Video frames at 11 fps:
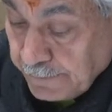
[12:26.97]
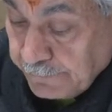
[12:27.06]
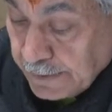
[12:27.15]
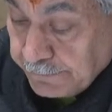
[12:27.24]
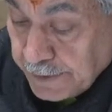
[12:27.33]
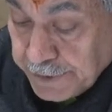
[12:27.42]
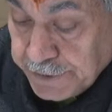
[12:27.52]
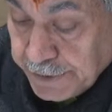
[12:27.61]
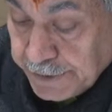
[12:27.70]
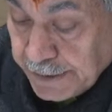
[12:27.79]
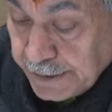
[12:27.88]
We have
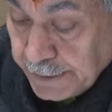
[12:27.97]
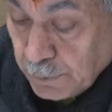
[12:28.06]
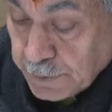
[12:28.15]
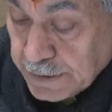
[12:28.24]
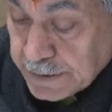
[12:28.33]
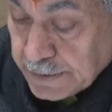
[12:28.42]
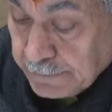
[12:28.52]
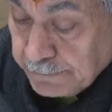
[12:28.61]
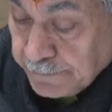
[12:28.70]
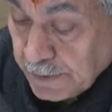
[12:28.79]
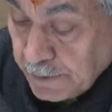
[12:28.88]
nurtured an
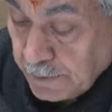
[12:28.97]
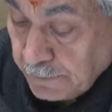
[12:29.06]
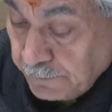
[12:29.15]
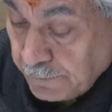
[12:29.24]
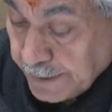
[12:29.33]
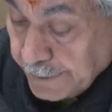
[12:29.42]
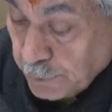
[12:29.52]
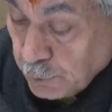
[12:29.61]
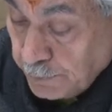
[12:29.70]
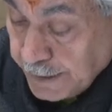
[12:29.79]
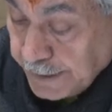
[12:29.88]
ecosystem for
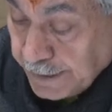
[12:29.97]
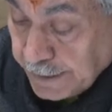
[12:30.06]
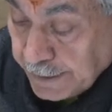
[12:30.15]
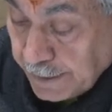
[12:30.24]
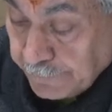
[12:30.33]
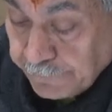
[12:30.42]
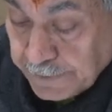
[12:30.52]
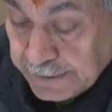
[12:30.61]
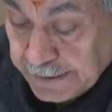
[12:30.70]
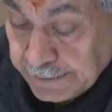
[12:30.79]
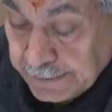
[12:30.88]
incubating and
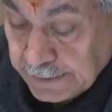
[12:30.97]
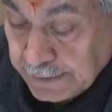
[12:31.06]
unfolding